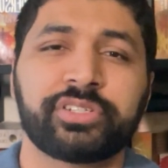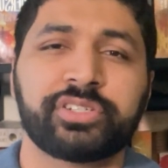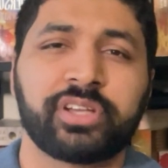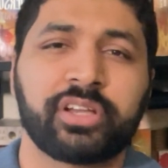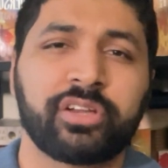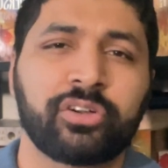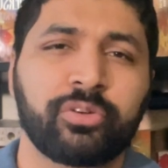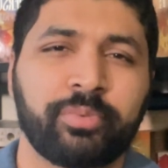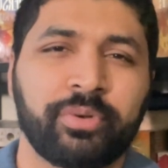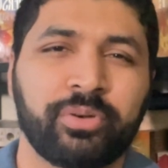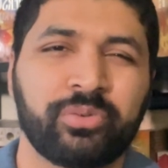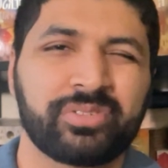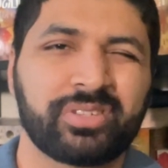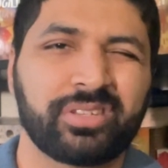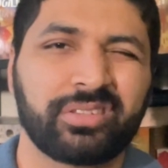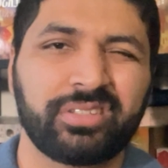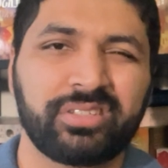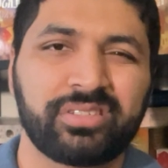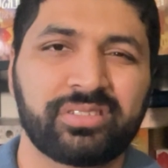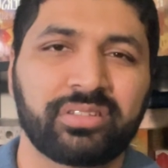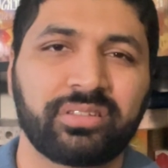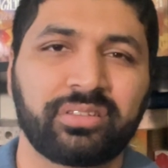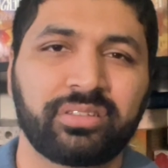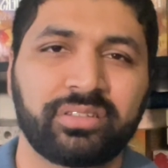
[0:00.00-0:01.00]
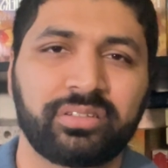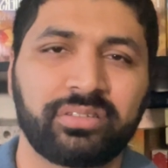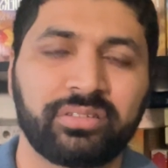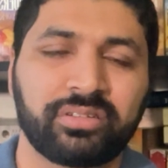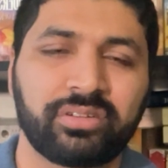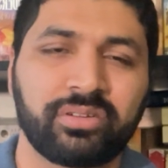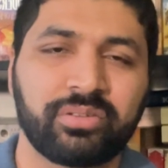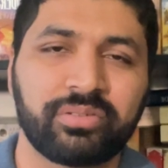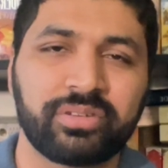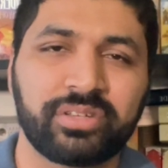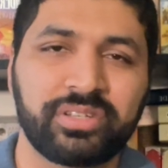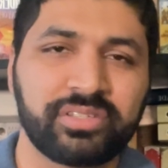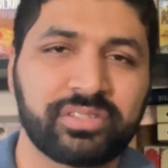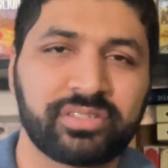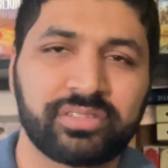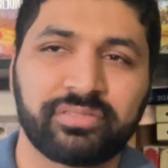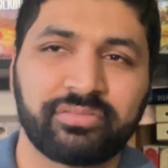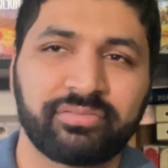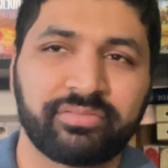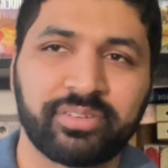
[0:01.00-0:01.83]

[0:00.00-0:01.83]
I hope I was at least a little cohesive.